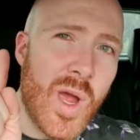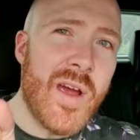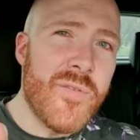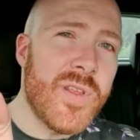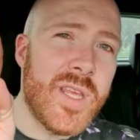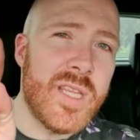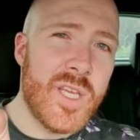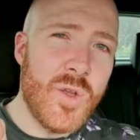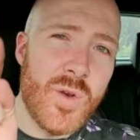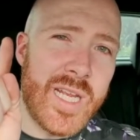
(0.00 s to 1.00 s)
everything that
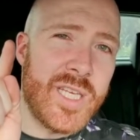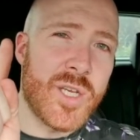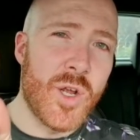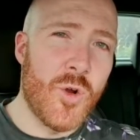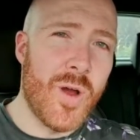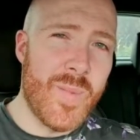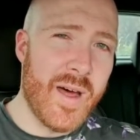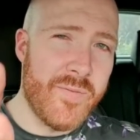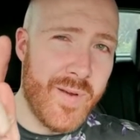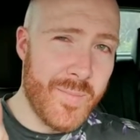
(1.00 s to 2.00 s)
you need to know about
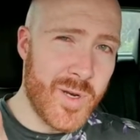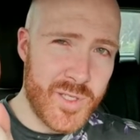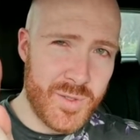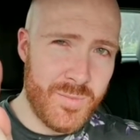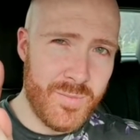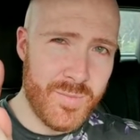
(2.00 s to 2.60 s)
feminism